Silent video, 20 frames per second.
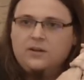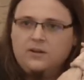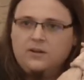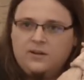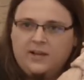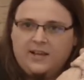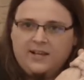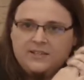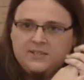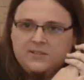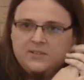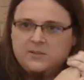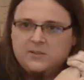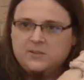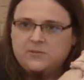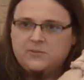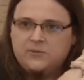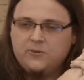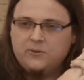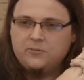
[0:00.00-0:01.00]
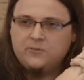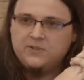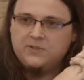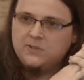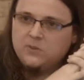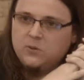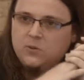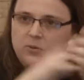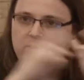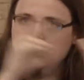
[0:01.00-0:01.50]
a license from the
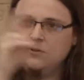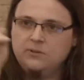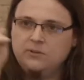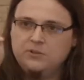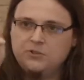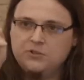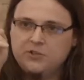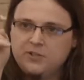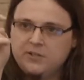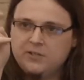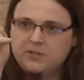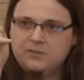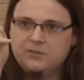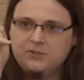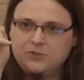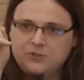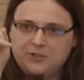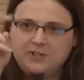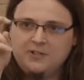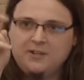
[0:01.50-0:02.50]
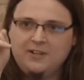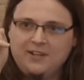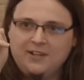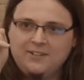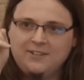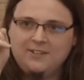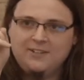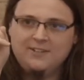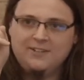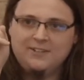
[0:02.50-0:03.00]
so-called shared
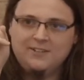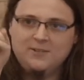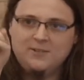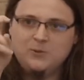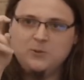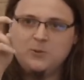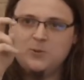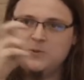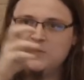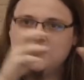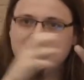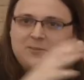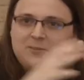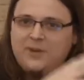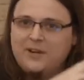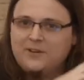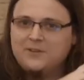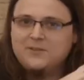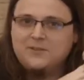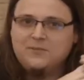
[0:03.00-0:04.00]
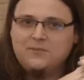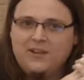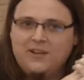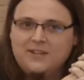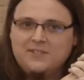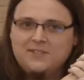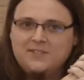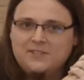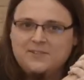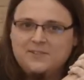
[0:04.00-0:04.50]
uh, source Microsoft
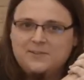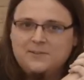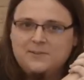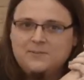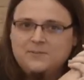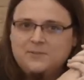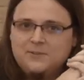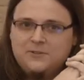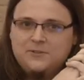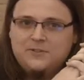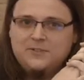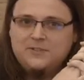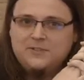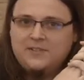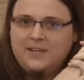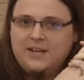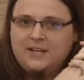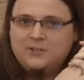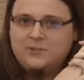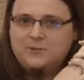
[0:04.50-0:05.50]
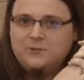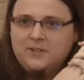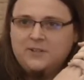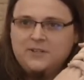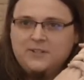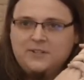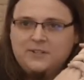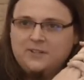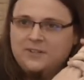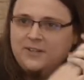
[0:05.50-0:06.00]
licenses, which is
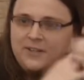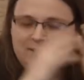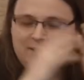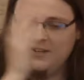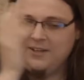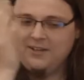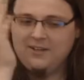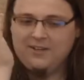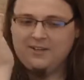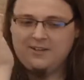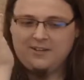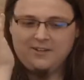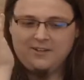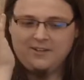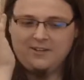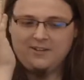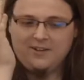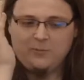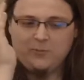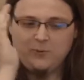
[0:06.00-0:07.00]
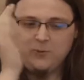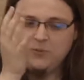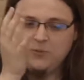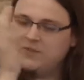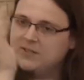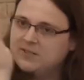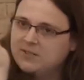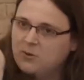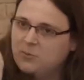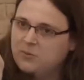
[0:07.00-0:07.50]
actually uh,
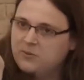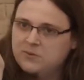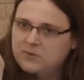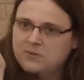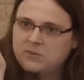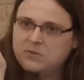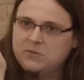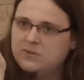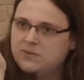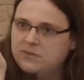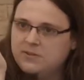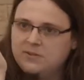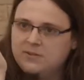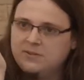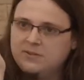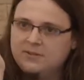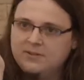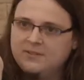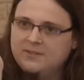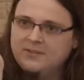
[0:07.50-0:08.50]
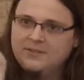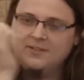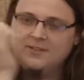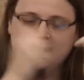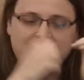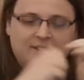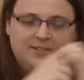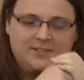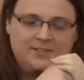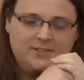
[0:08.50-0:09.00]
approved as open source.
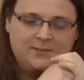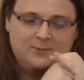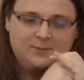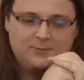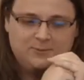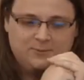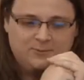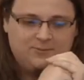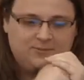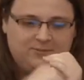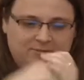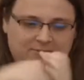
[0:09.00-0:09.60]
So